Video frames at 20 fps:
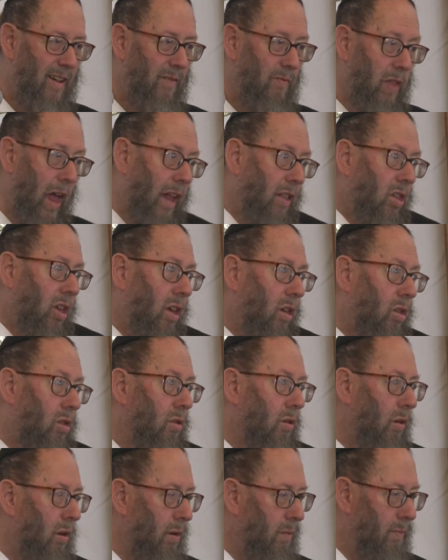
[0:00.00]
That's
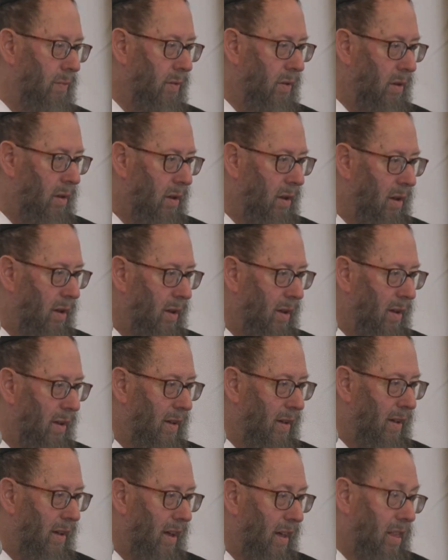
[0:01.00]
Yisurim.
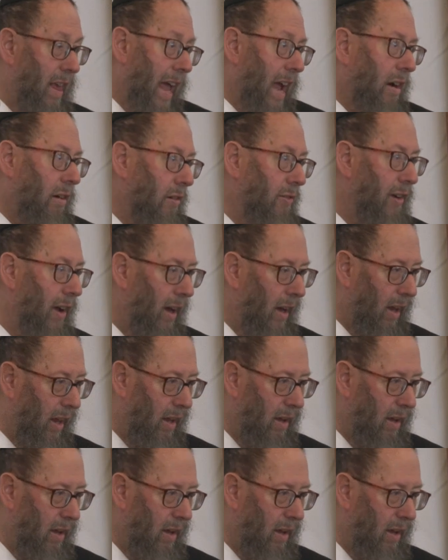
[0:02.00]
It's aggravating.